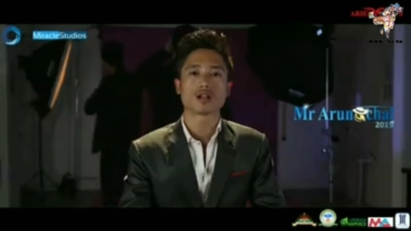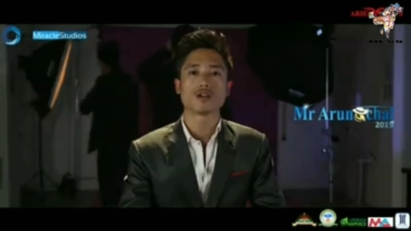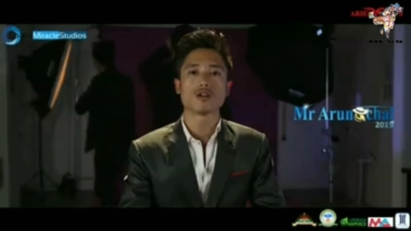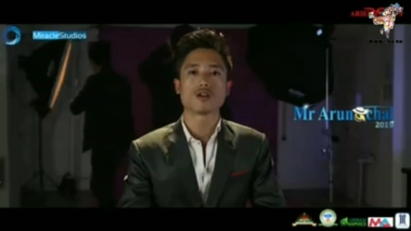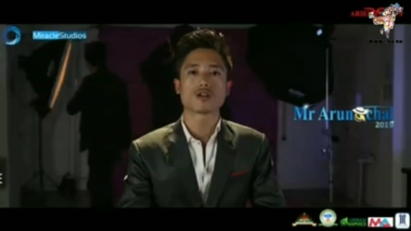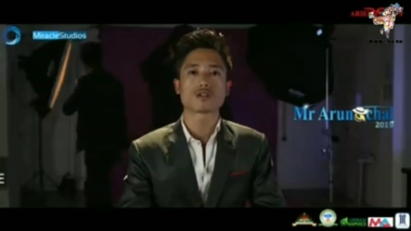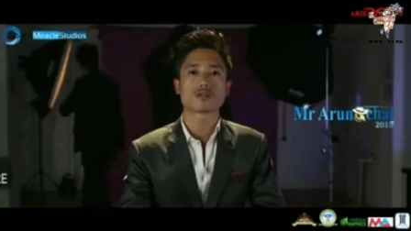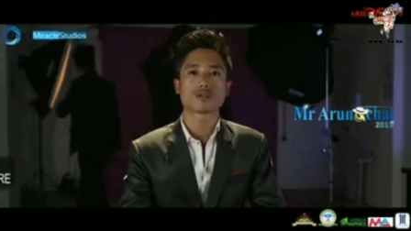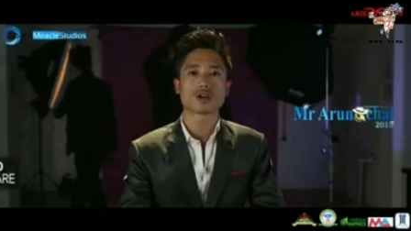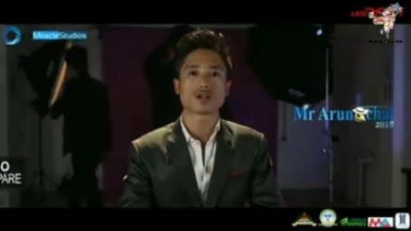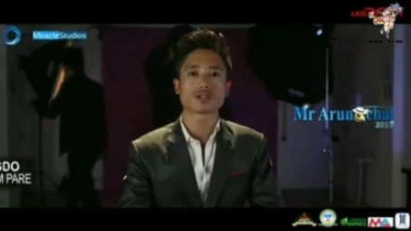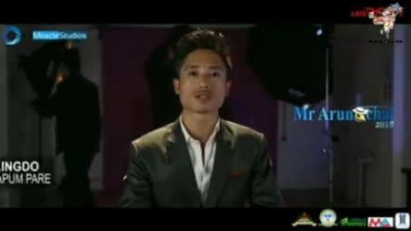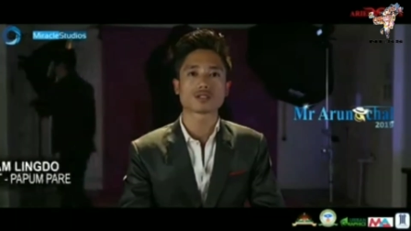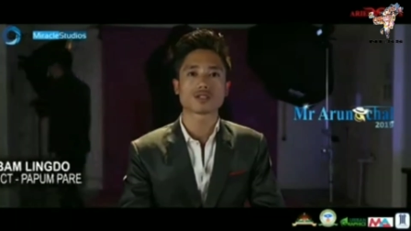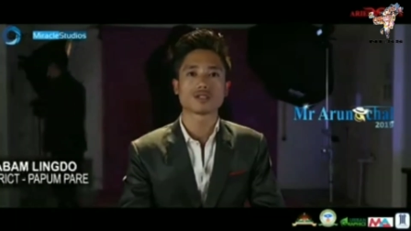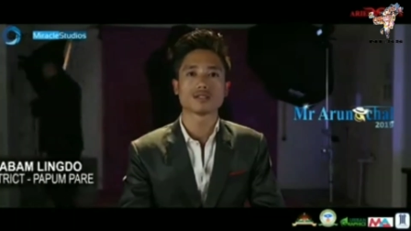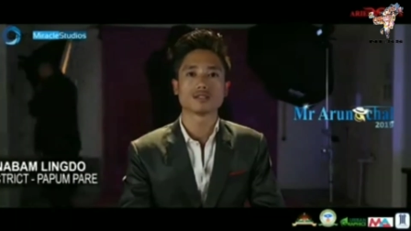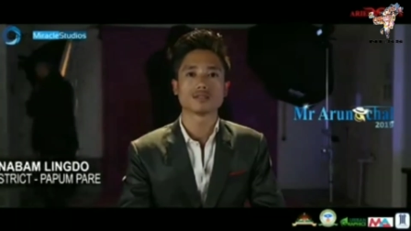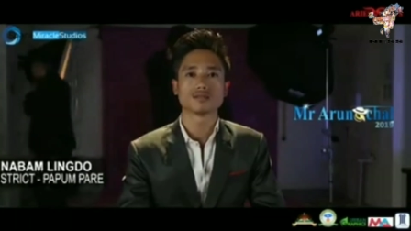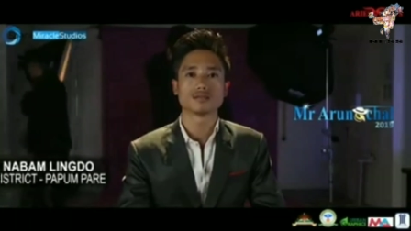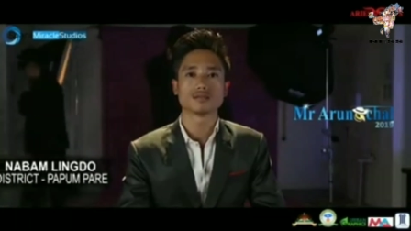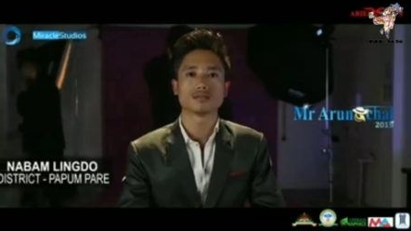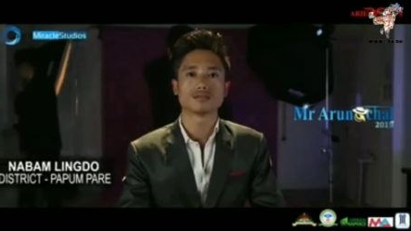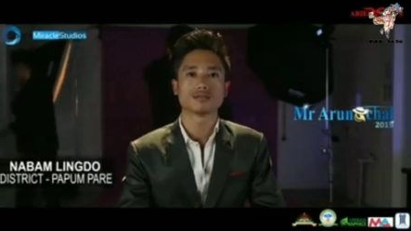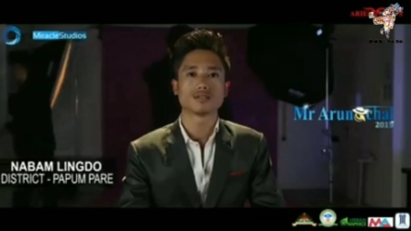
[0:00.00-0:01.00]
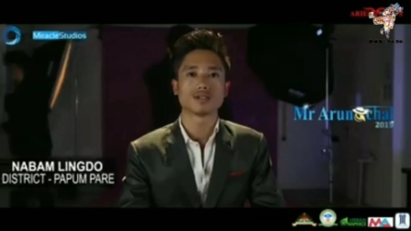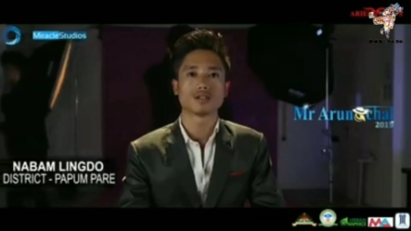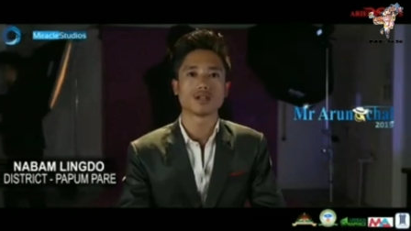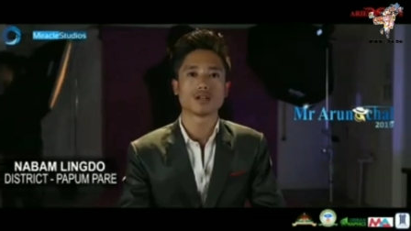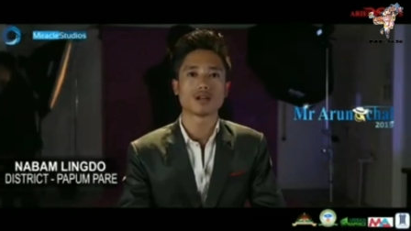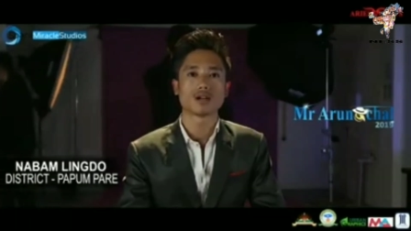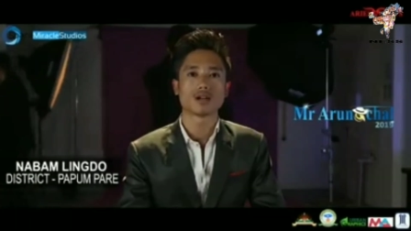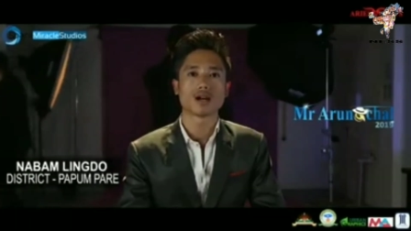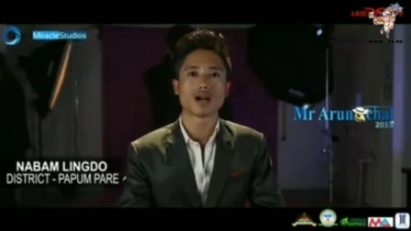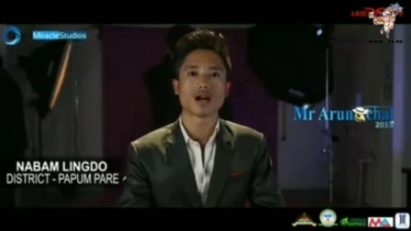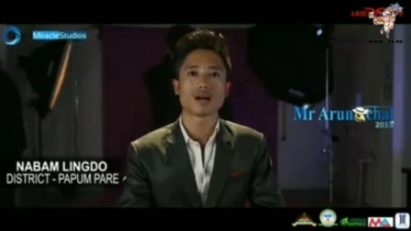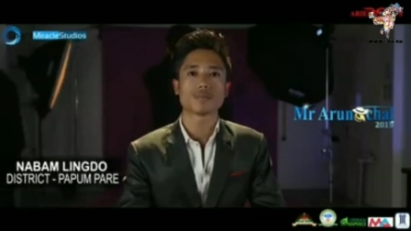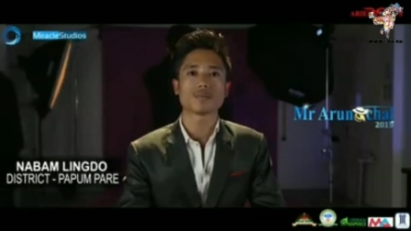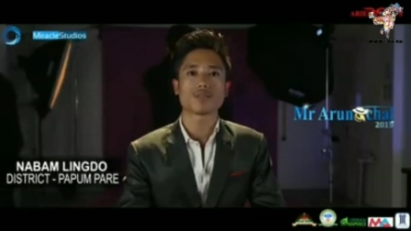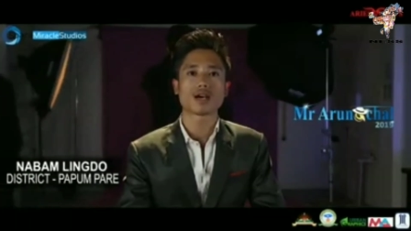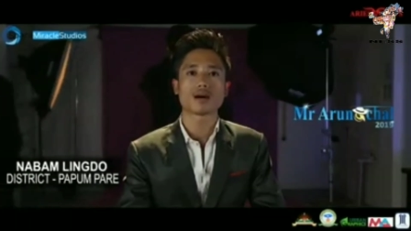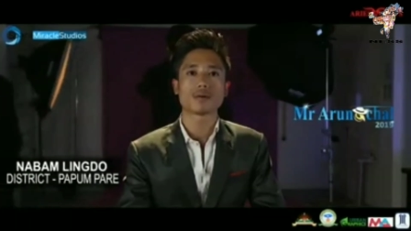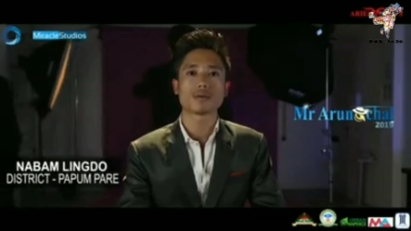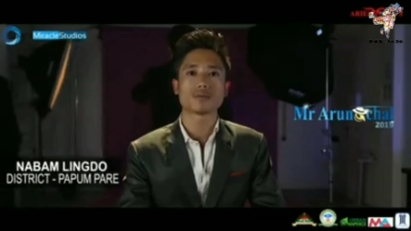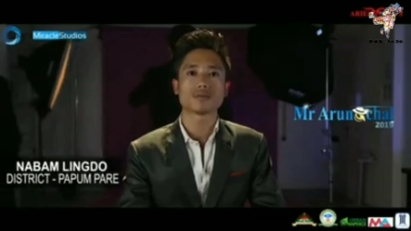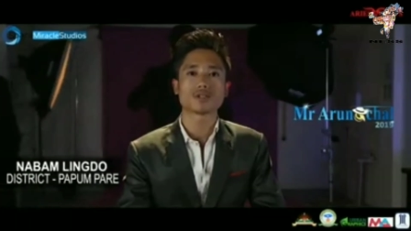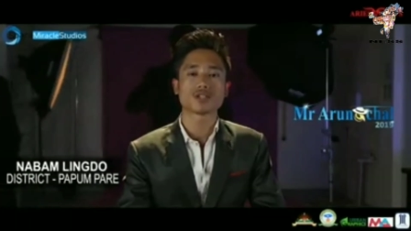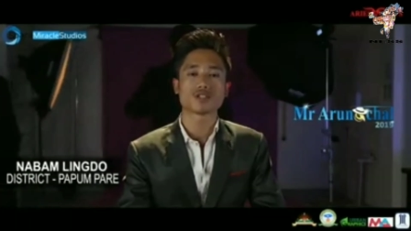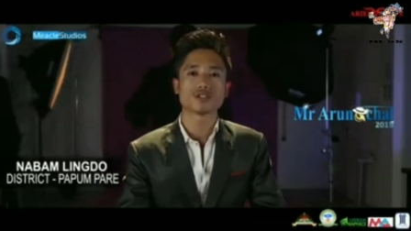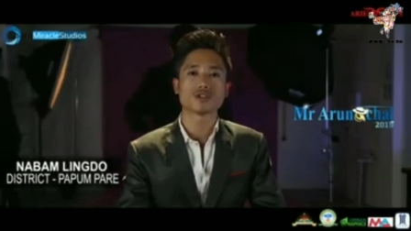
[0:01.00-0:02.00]
Hello Arunachal, I'm
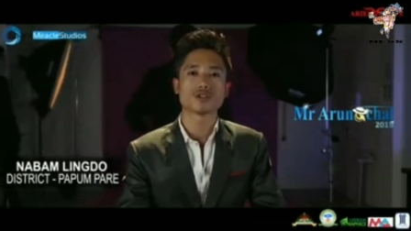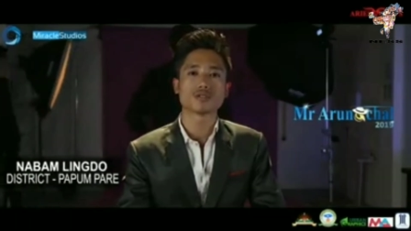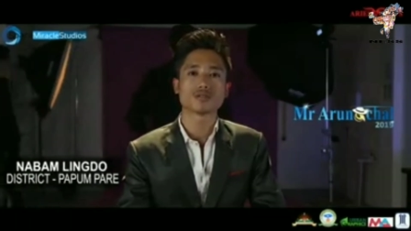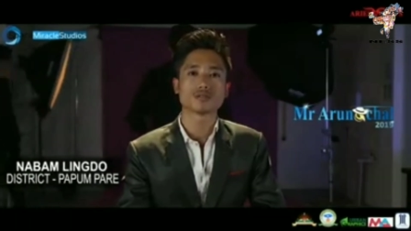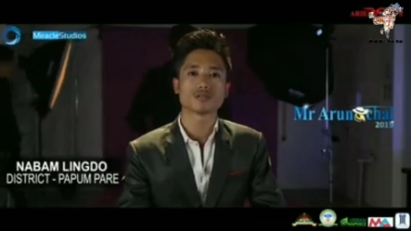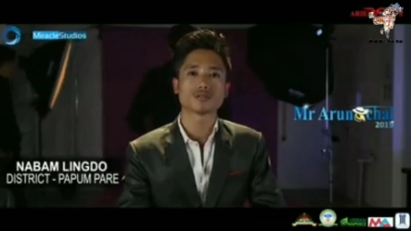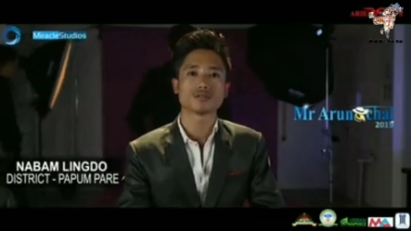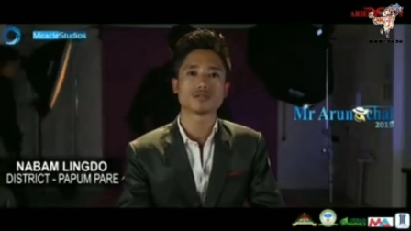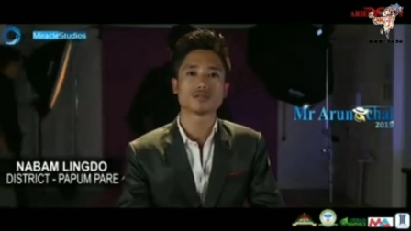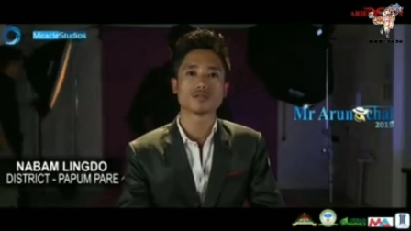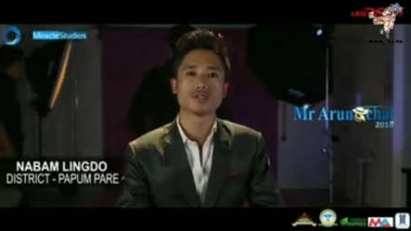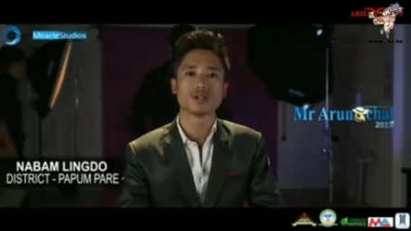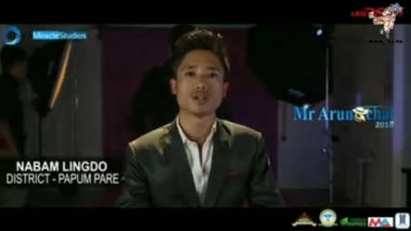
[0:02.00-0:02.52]
Naurung Dog.